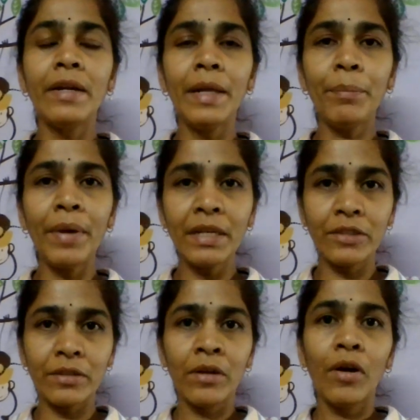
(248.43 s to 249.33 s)

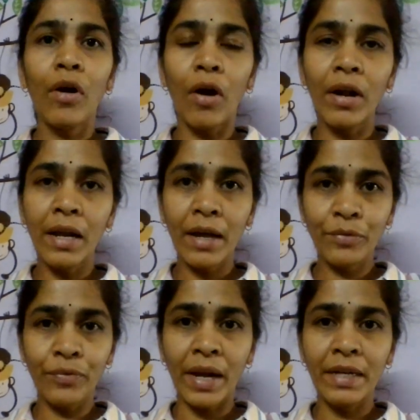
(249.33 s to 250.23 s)
depict all
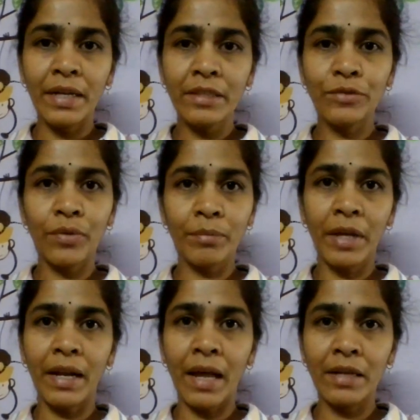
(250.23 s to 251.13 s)
our findings from
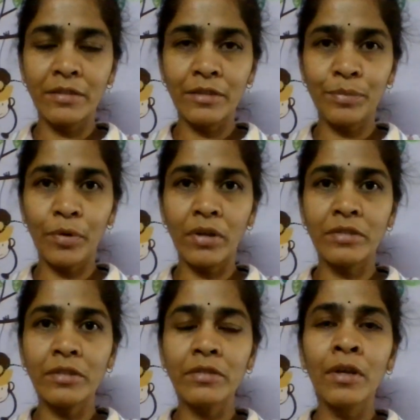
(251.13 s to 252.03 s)
the analysis
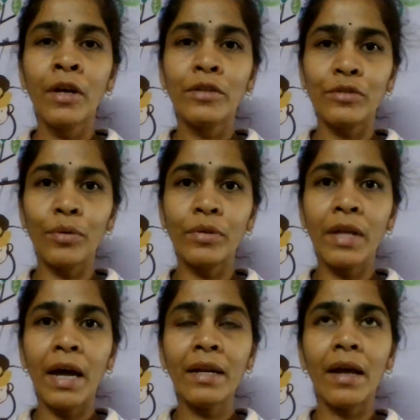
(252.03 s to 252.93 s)
process so
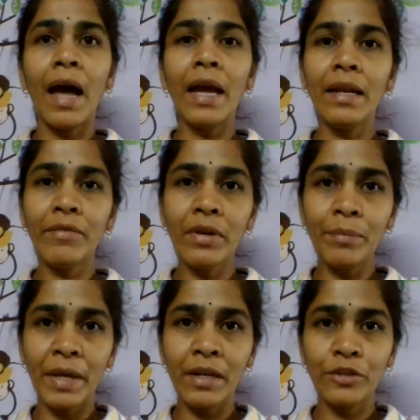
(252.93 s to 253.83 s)
that high level
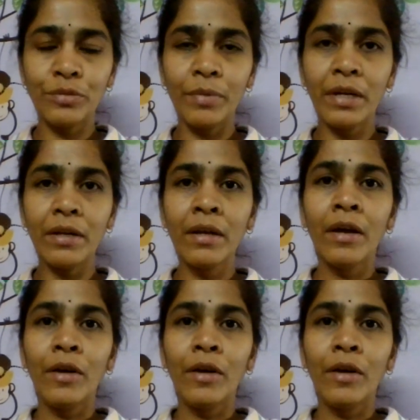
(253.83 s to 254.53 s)
management,